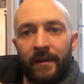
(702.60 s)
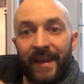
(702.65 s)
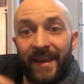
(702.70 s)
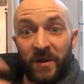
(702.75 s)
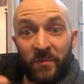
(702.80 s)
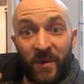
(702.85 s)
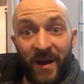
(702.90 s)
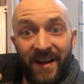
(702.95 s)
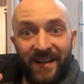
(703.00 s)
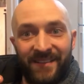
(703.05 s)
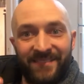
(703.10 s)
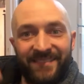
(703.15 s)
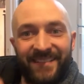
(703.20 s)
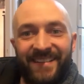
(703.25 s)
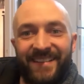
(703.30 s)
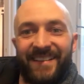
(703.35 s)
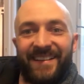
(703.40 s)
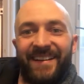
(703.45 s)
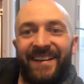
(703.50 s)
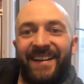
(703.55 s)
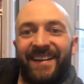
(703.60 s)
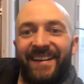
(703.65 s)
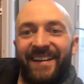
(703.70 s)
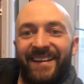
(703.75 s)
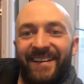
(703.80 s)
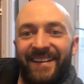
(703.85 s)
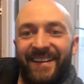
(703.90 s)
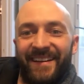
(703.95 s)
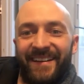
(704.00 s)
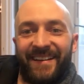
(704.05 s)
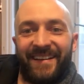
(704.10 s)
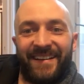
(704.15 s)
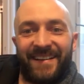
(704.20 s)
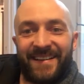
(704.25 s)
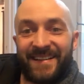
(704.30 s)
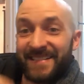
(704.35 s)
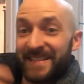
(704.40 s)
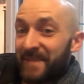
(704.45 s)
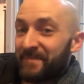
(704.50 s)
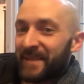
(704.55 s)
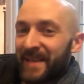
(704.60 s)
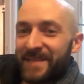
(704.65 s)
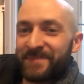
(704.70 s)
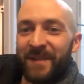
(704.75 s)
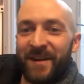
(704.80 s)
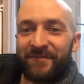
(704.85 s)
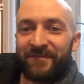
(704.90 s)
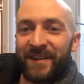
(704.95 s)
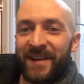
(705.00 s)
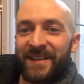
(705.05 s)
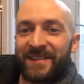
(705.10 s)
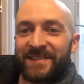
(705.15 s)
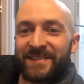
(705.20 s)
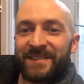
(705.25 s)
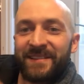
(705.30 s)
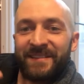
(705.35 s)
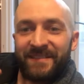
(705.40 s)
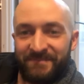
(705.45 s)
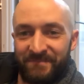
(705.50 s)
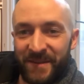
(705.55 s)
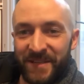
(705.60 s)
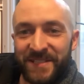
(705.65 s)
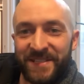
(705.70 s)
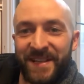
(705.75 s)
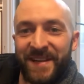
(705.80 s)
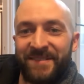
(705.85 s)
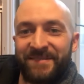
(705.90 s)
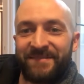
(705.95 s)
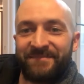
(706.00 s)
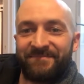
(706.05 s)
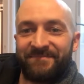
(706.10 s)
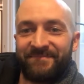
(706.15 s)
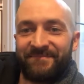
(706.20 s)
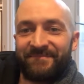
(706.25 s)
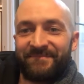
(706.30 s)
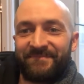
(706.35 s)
and well. Stay blessed, my friends. Much love.